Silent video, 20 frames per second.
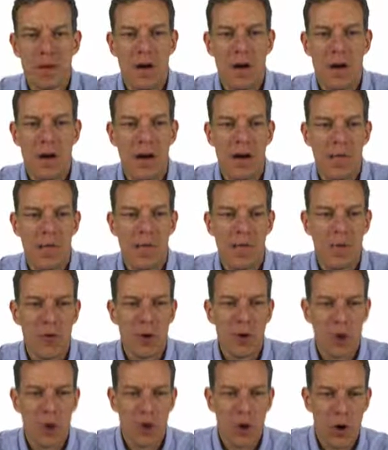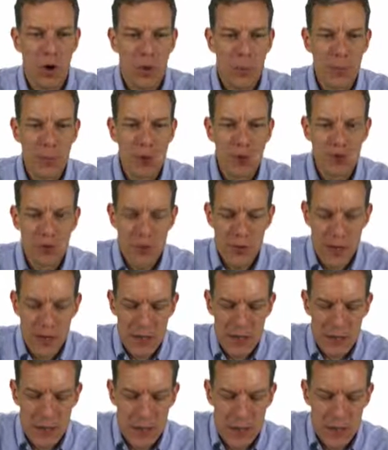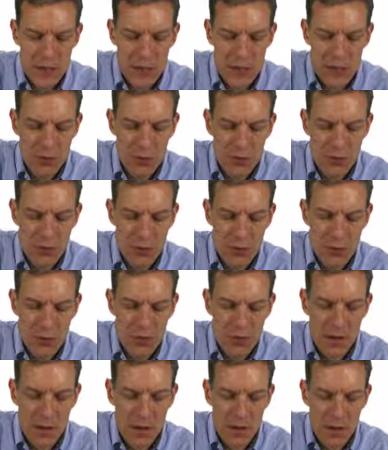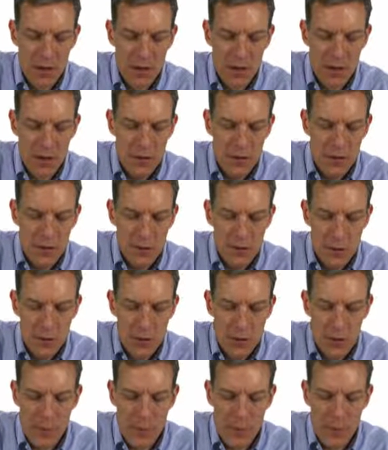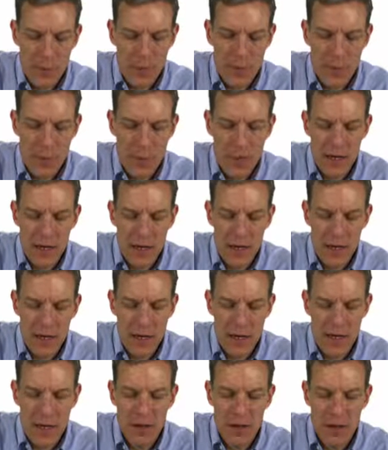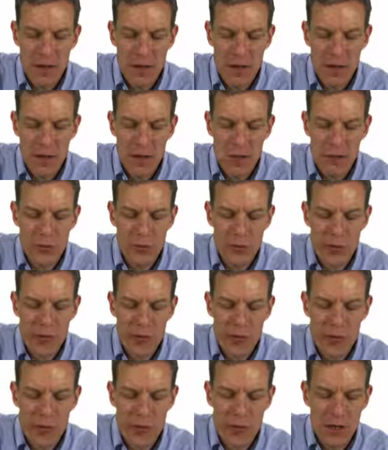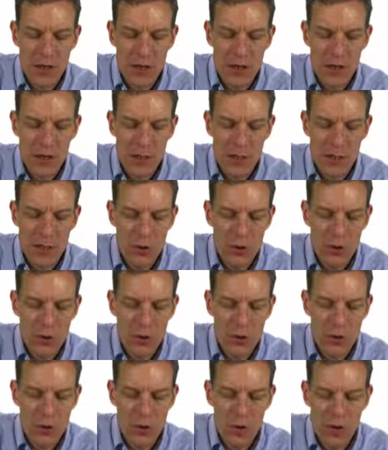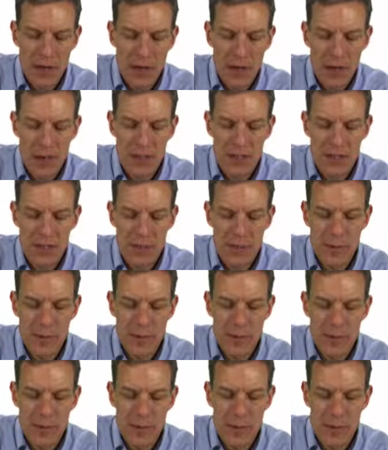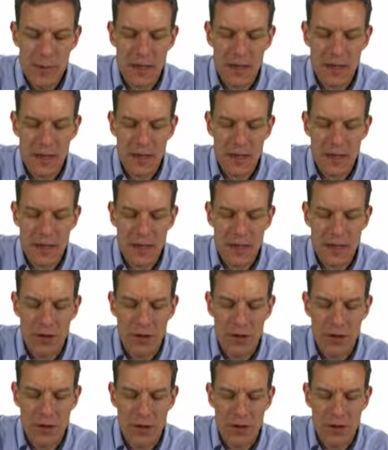In all pure strategy Nash equilibria, the total amount that any individual is getting in their neighborhood has to be at least x star.